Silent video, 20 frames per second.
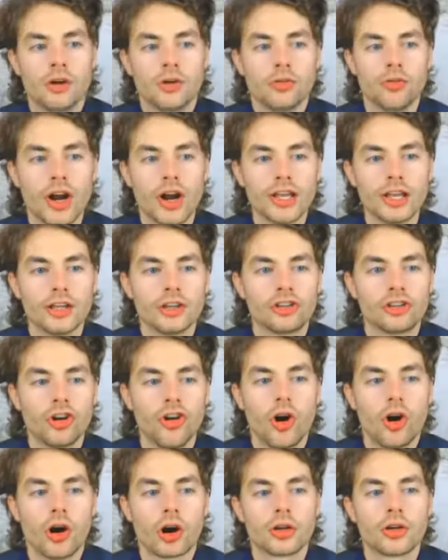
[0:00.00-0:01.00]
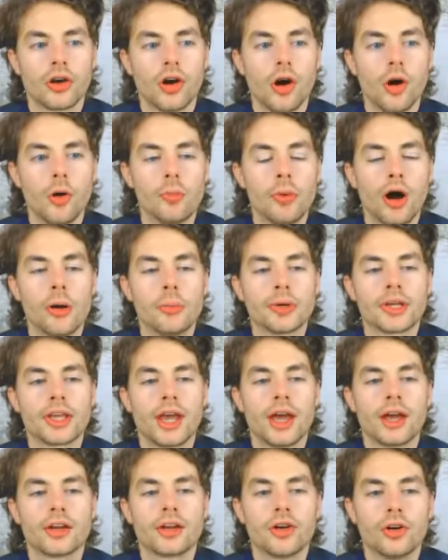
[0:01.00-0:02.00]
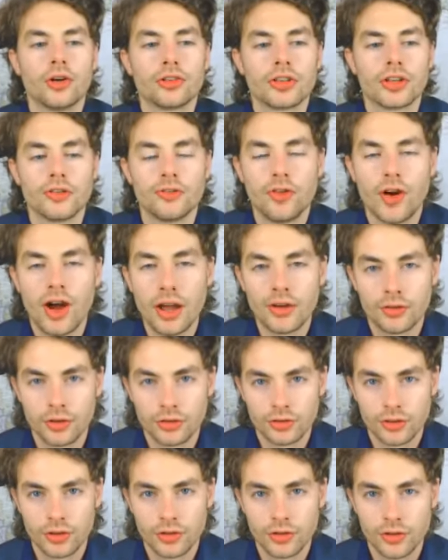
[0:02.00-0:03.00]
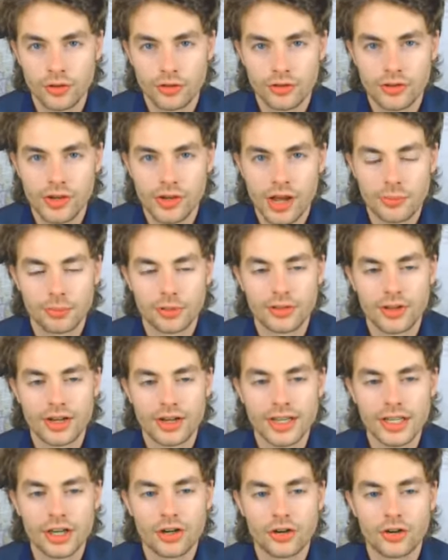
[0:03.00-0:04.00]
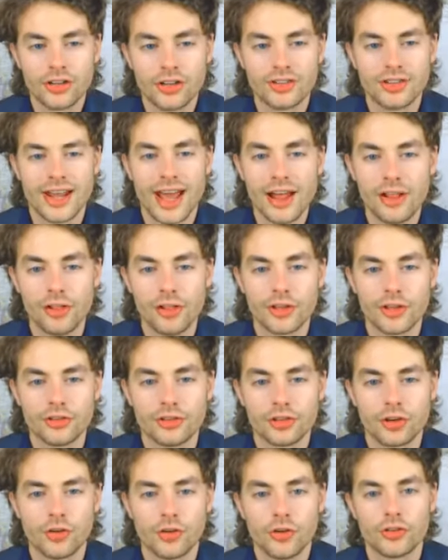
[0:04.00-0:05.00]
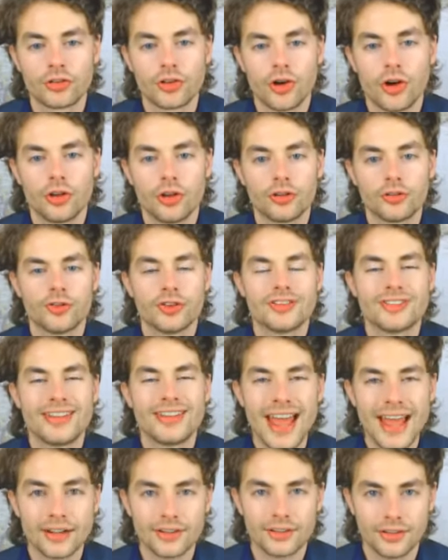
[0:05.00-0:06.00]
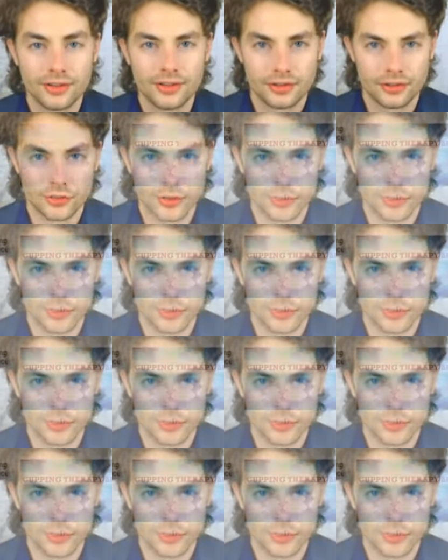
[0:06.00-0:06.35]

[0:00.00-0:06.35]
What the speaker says: Rate shock. Obamacare causing 539% increase in health insurance costs for Texans,